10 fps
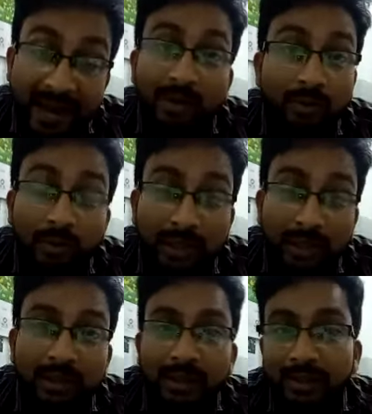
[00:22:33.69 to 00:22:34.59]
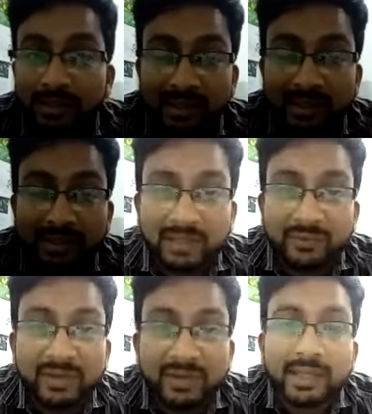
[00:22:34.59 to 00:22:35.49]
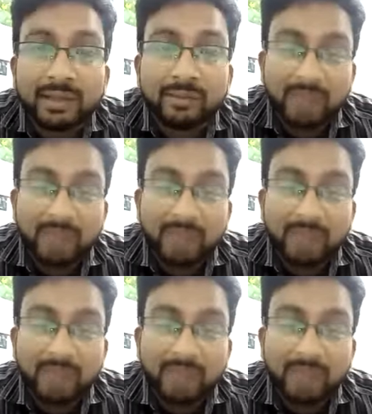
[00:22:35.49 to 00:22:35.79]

you have to do it. That's a different thing.